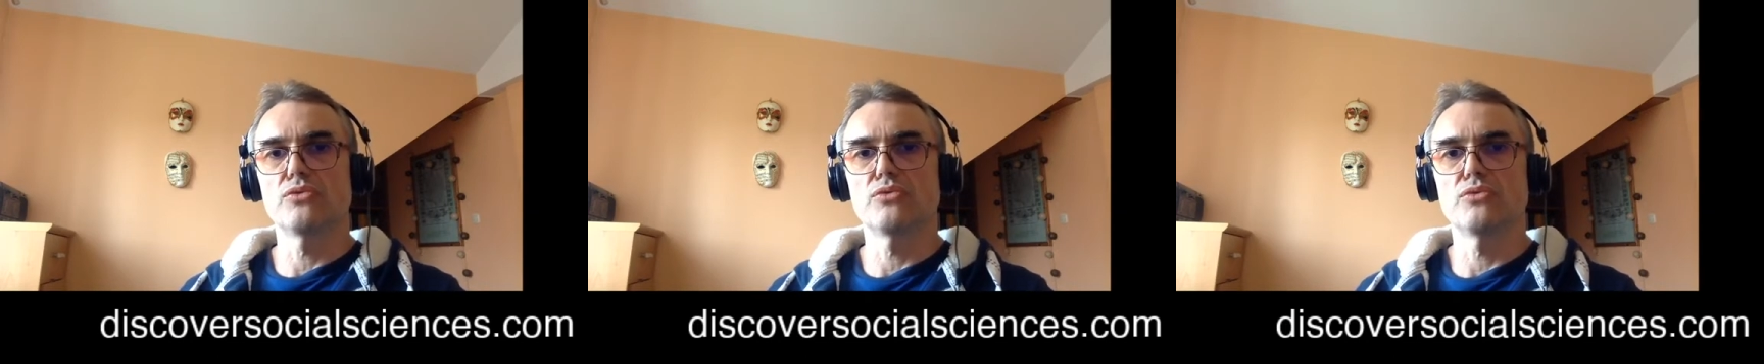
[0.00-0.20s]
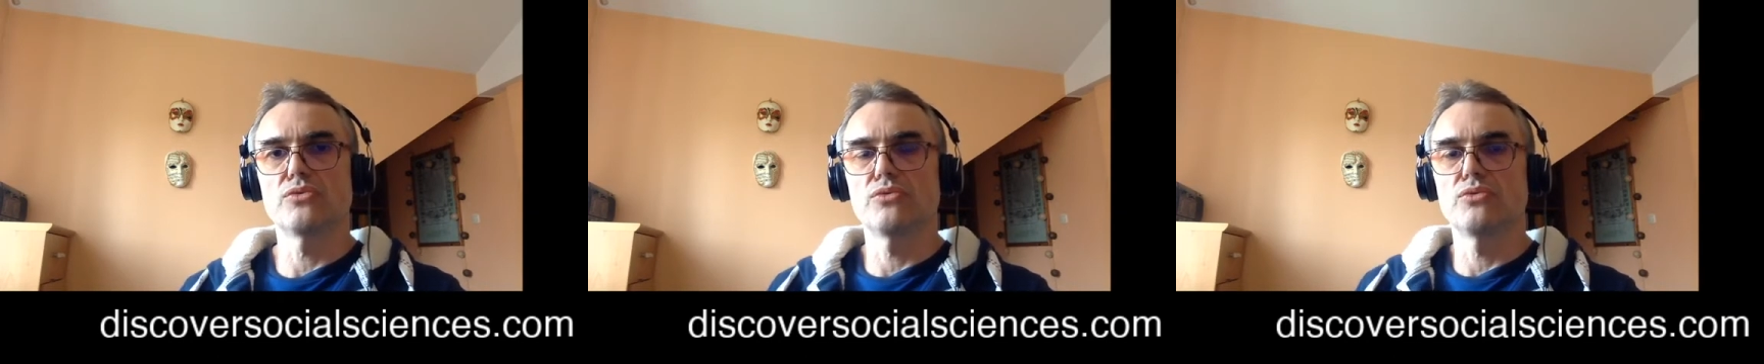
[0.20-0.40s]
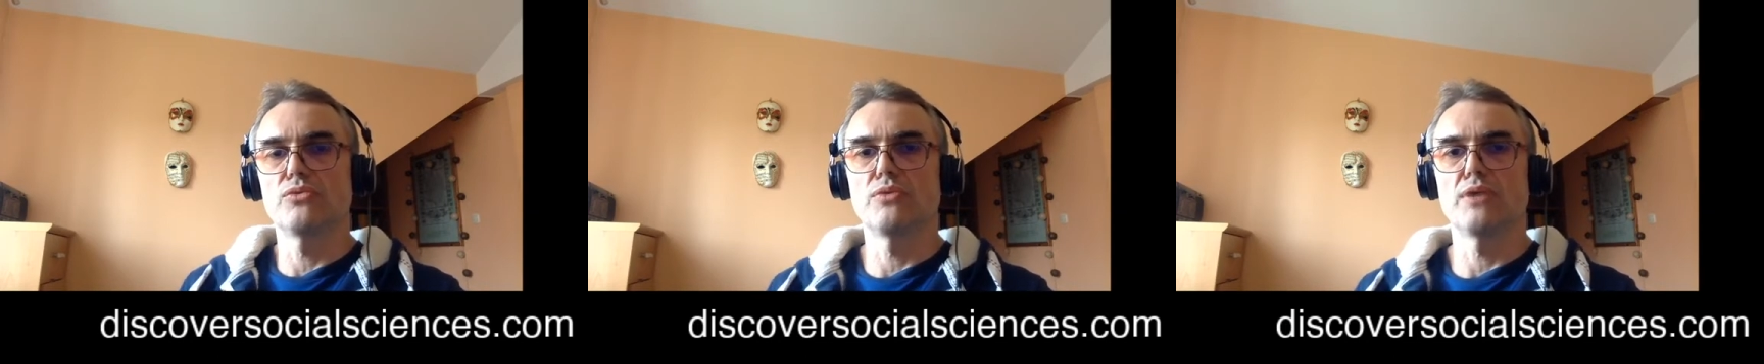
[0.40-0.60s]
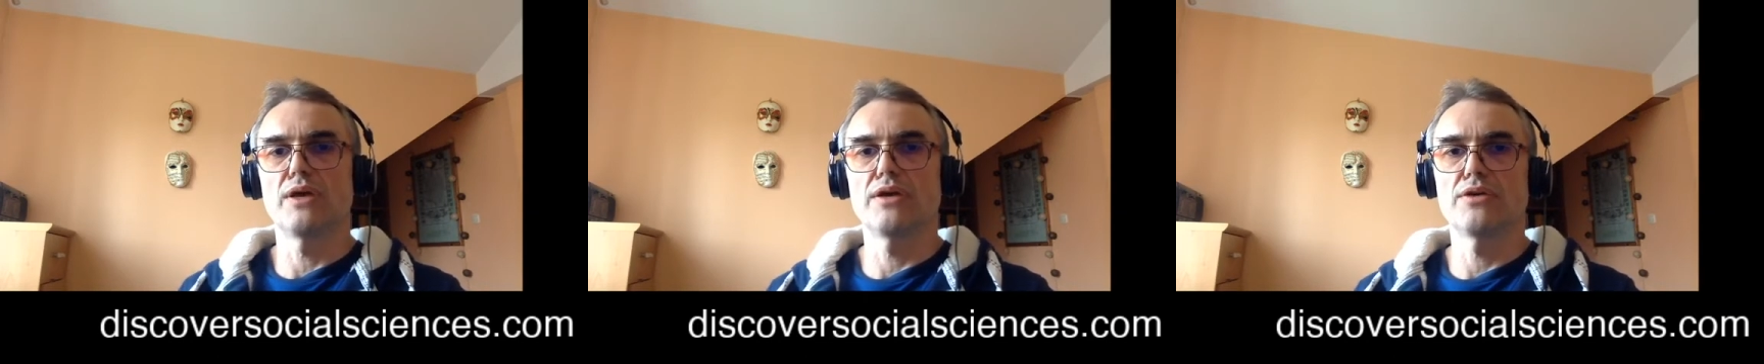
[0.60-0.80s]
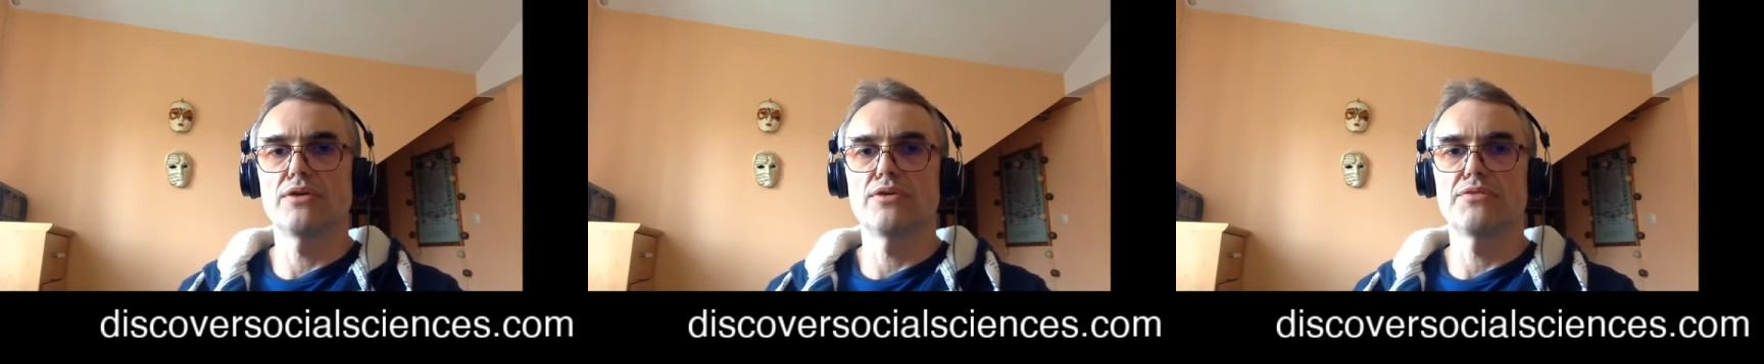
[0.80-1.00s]
to
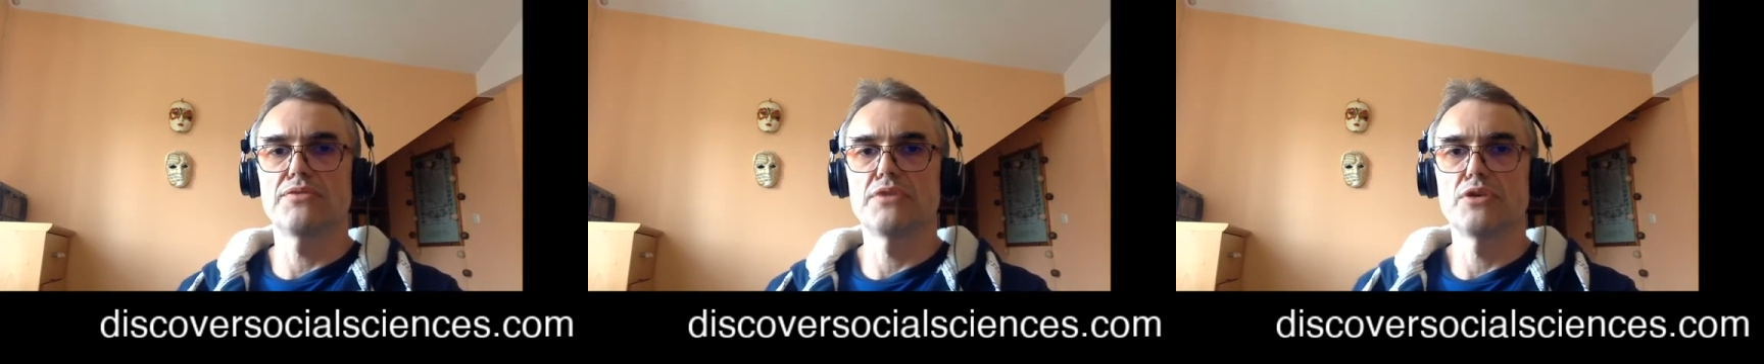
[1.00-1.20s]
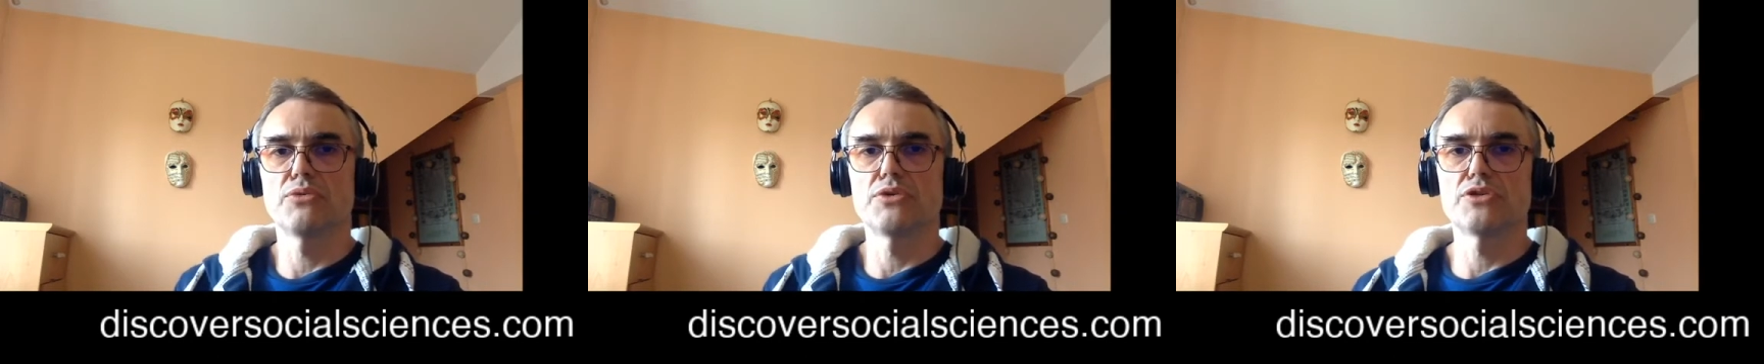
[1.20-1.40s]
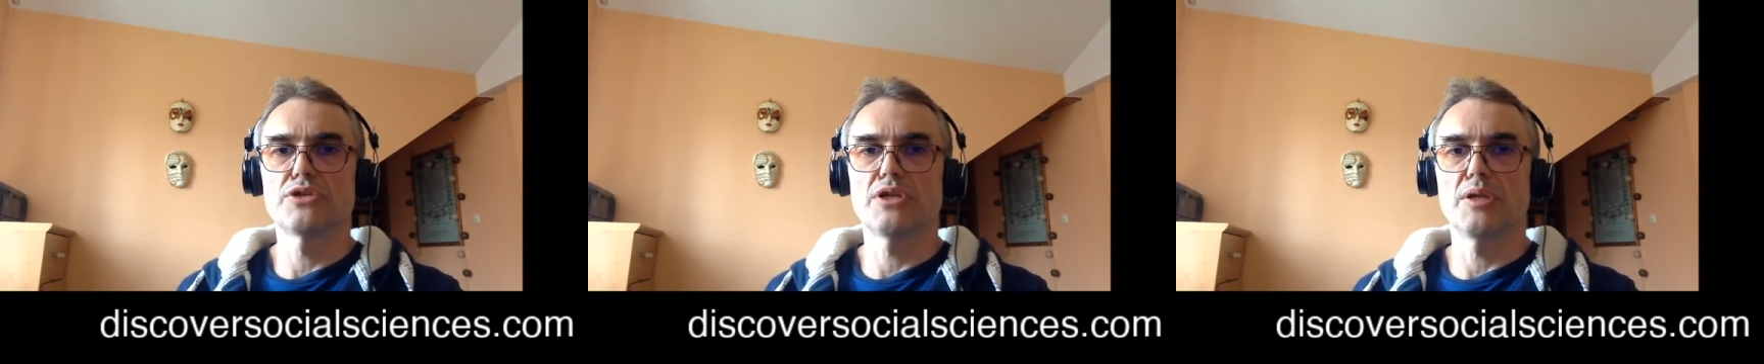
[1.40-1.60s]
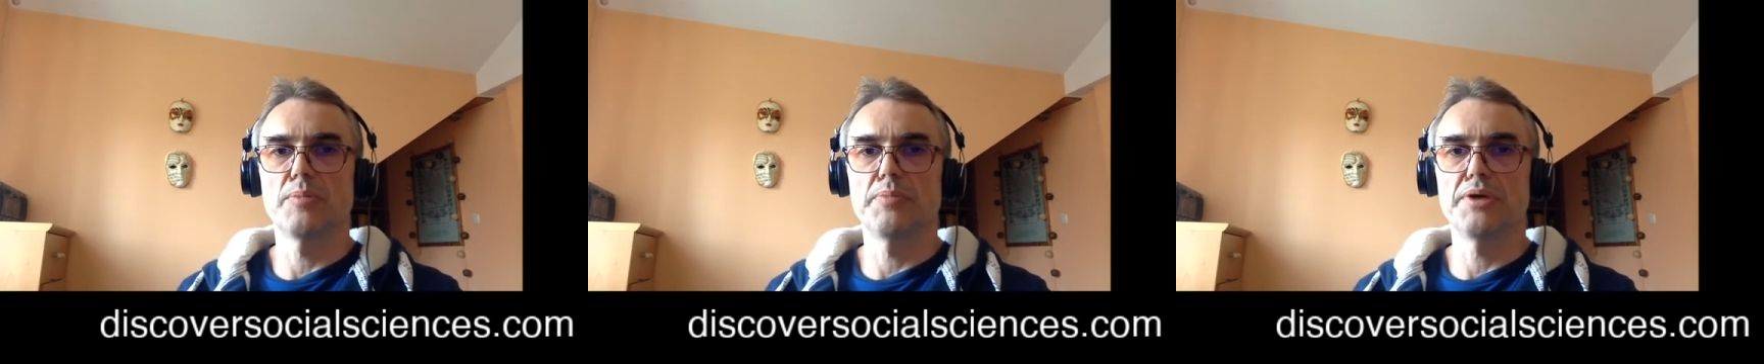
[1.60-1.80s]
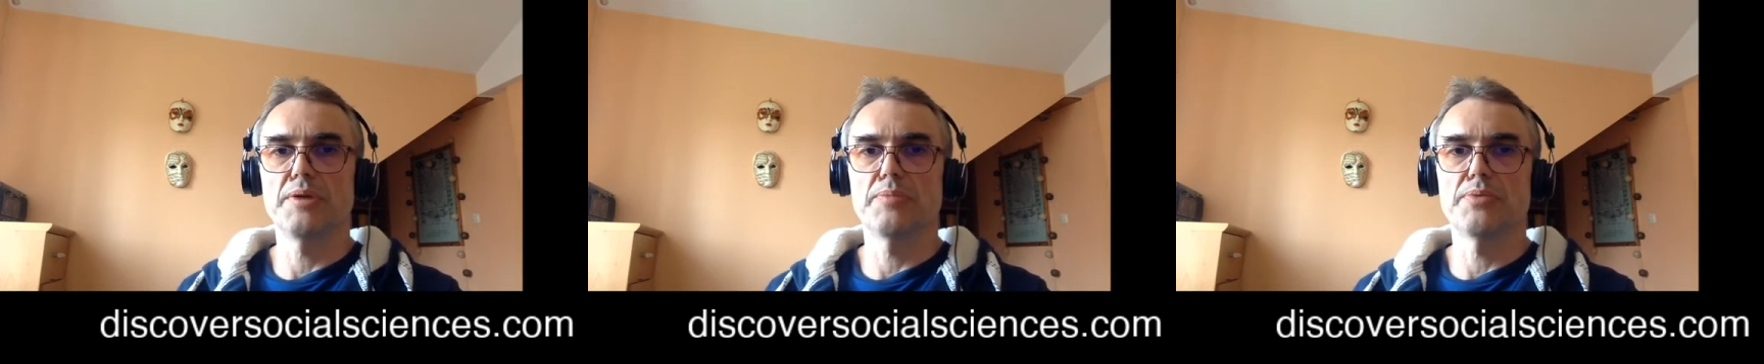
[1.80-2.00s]
one of the original
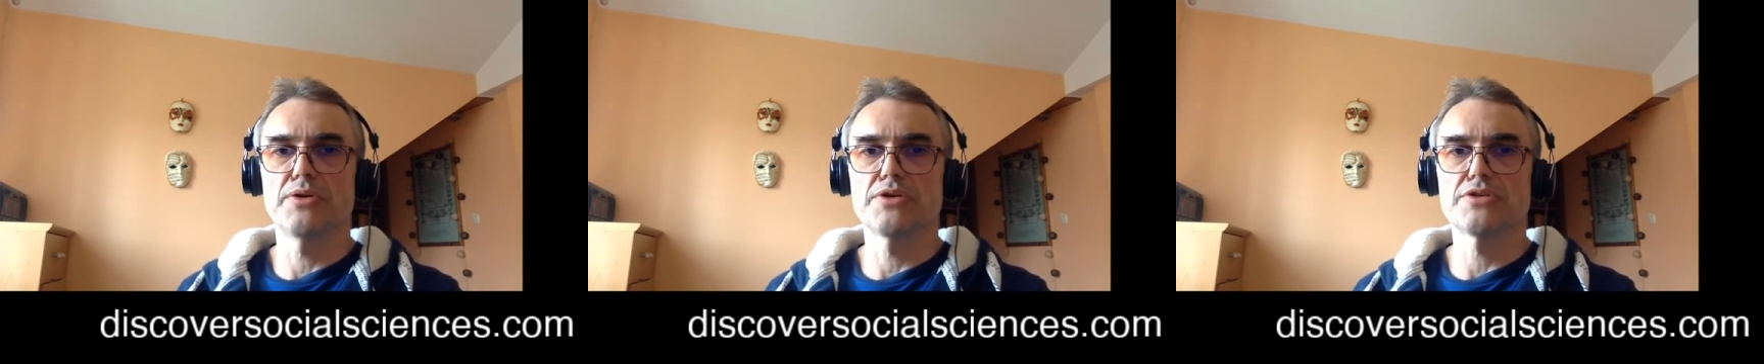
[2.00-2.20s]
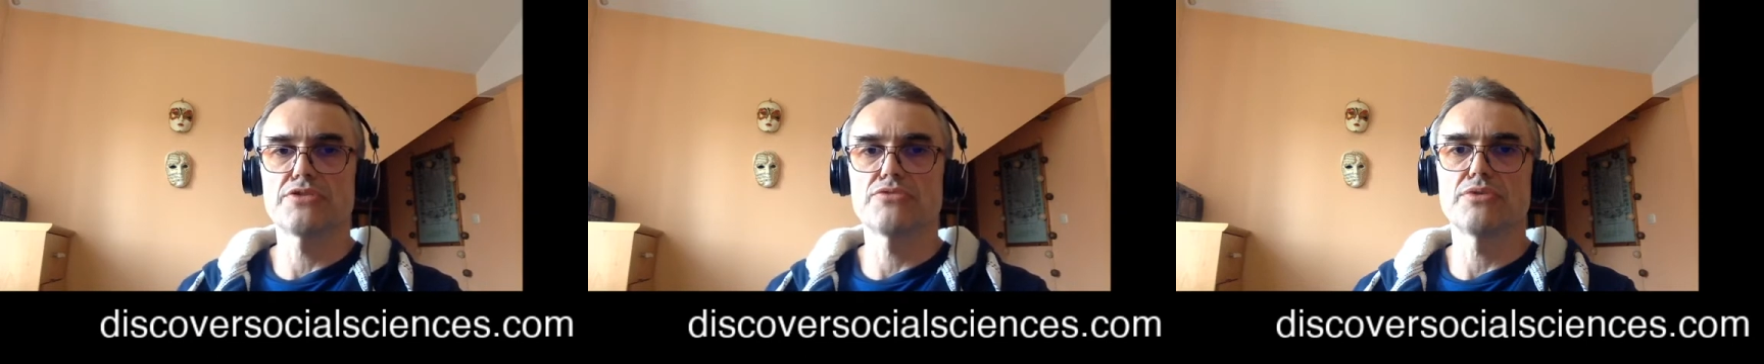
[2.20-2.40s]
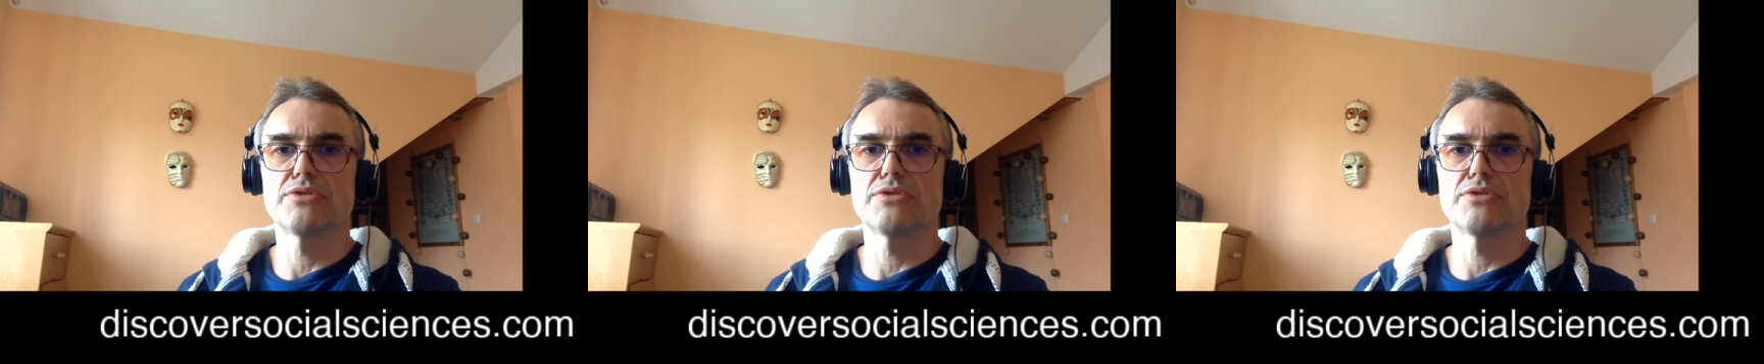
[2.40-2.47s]
papers